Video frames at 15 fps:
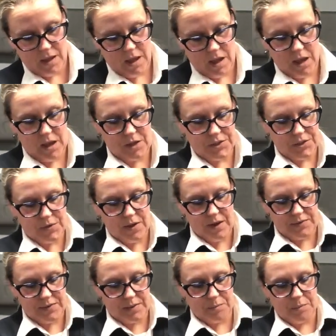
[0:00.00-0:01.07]
I also
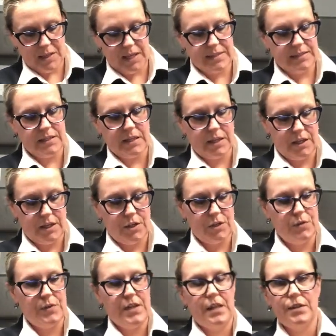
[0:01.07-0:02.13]
have some plastic
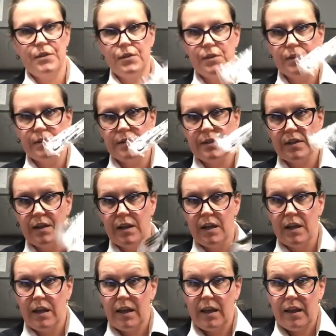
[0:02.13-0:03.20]
utensils
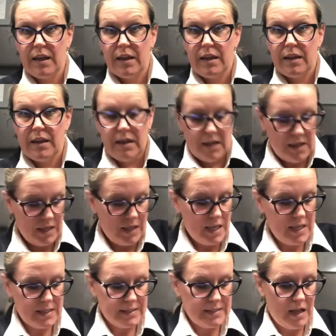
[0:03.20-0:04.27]
in
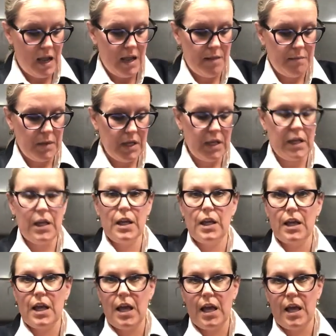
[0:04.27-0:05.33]
case I'm
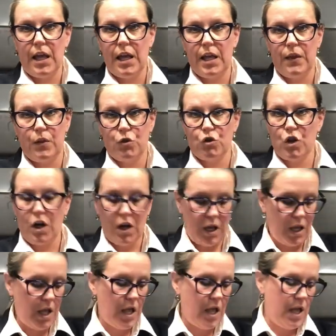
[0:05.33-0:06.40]
eating in the truck
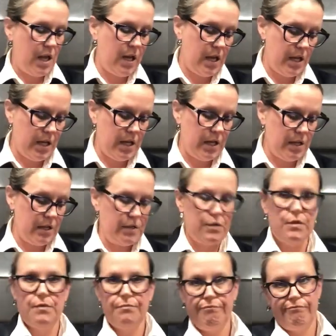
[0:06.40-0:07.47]
and I
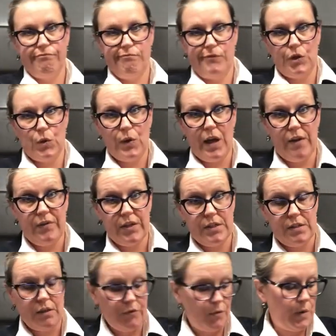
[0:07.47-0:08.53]
don't have any
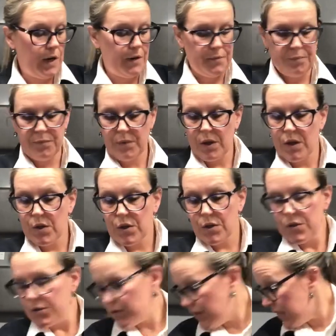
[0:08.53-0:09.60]
silverware.
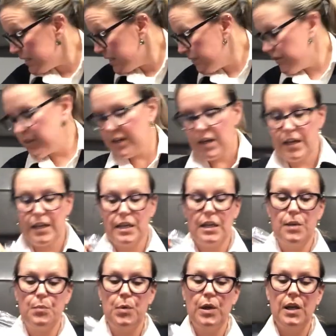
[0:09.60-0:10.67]
So that's everything I
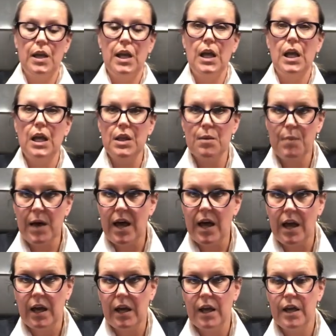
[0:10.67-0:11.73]
keep in the
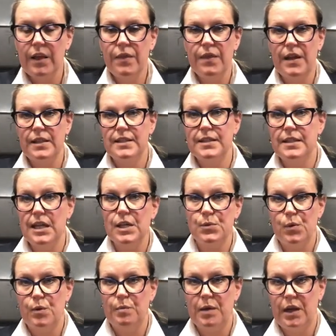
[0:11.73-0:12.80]
bag that stays
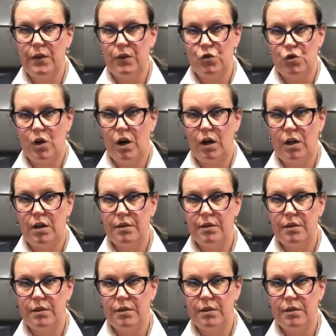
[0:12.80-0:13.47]
with me in the truck.